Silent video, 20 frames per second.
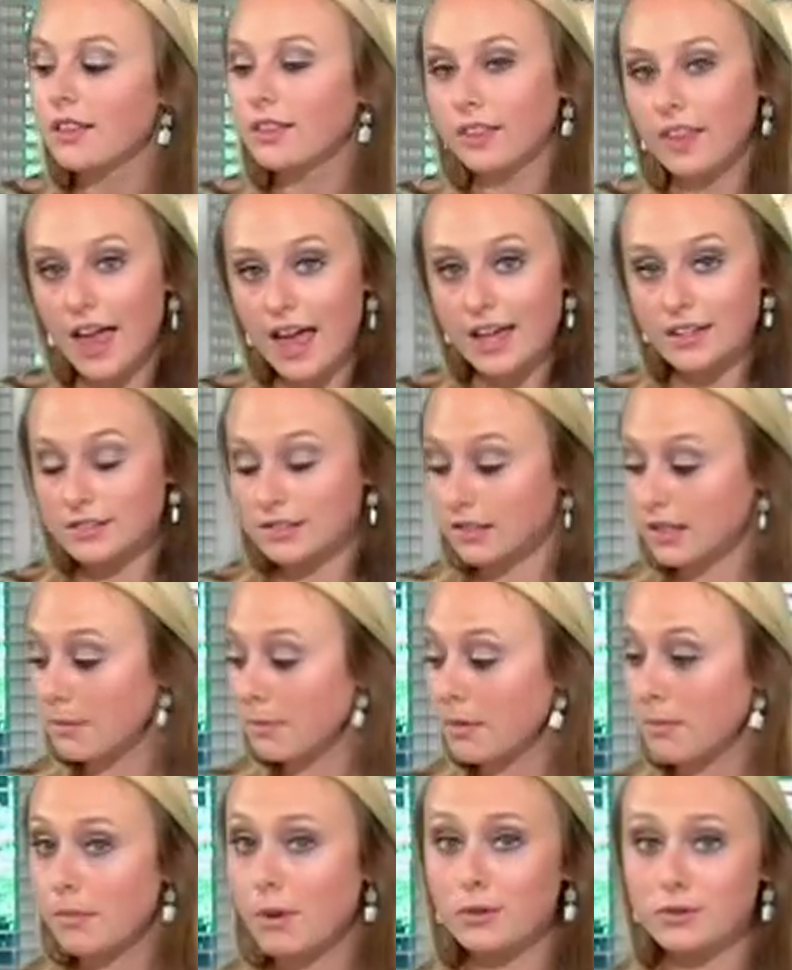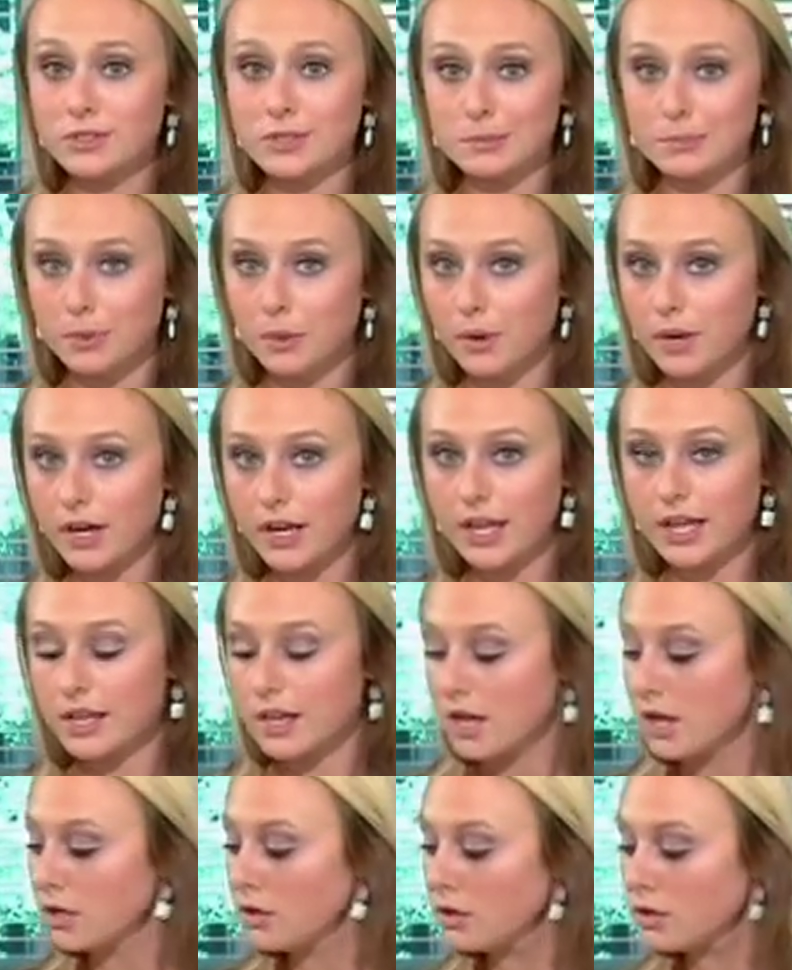Lastly, but most important,
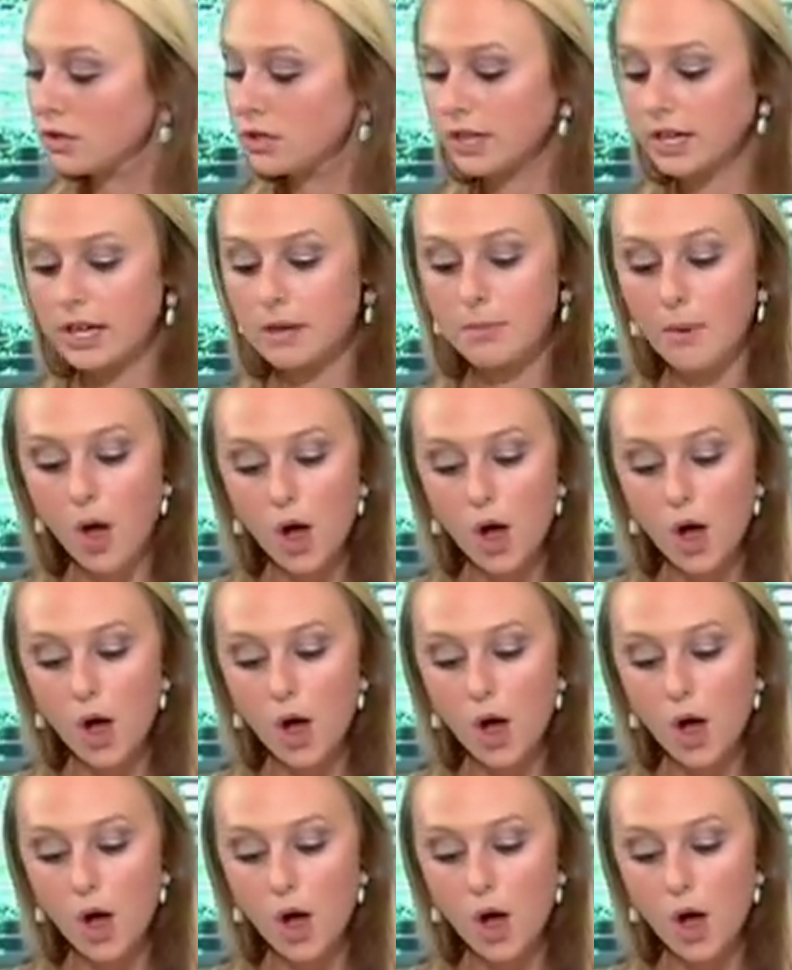you should keep